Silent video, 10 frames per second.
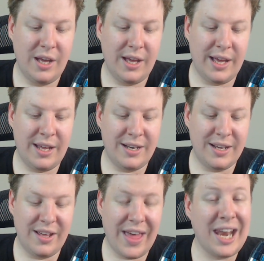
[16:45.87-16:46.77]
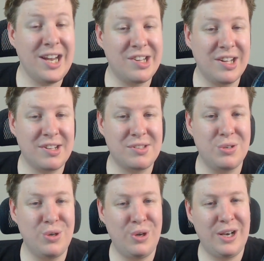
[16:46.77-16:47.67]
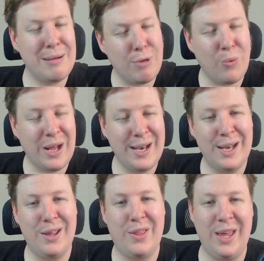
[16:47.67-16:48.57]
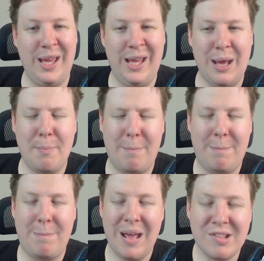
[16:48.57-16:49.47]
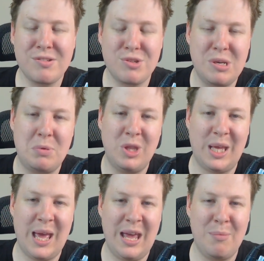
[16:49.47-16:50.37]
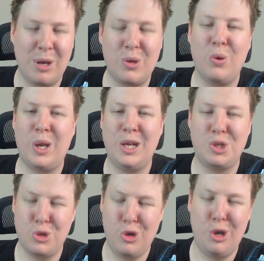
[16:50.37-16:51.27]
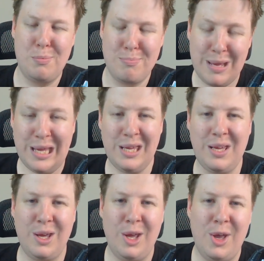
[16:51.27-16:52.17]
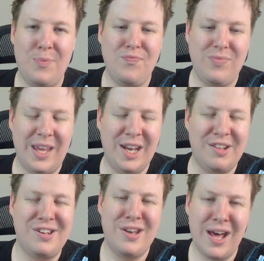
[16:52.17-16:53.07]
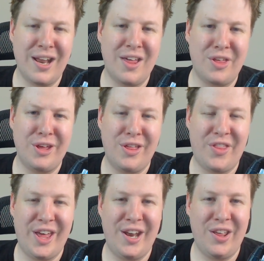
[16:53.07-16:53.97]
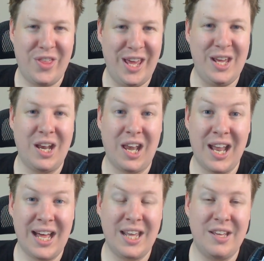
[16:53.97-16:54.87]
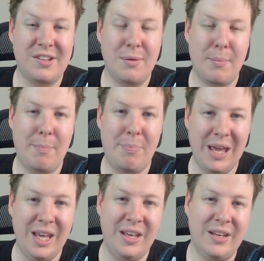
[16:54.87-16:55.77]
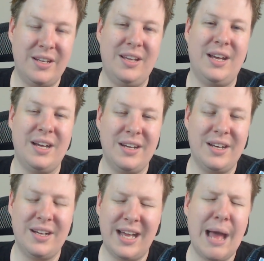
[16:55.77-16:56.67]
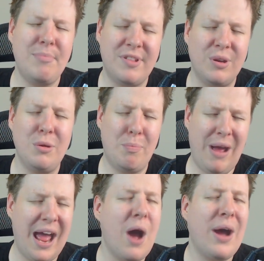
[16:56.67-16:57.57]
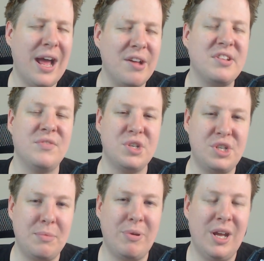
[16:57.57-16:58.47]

And that leads us to number 1, the best ship in the game, according to me. It is none other than the Lara Gnaeus B. Absolute powerhouse of a ship.